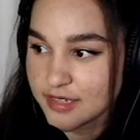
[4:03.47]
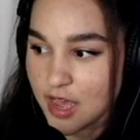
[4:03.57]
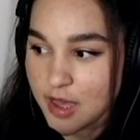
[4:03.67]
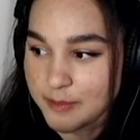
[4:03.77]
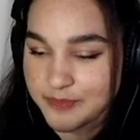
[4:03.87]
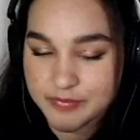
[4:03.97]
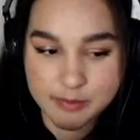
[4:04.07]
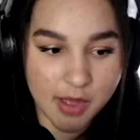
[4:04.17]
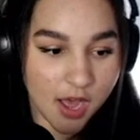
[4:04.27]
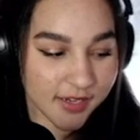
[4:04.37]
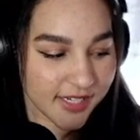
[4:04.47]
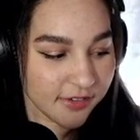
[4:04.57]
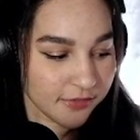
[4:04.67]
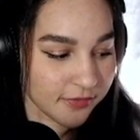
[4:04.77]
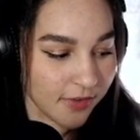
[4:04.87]
Um, Mahogany,
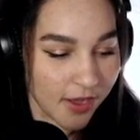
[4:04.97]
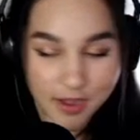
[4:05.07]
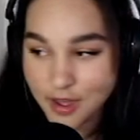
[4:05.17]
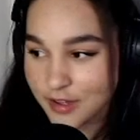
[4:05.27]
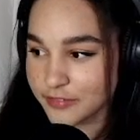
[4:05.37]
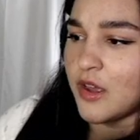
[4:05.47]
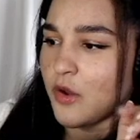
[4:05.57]
fuck off.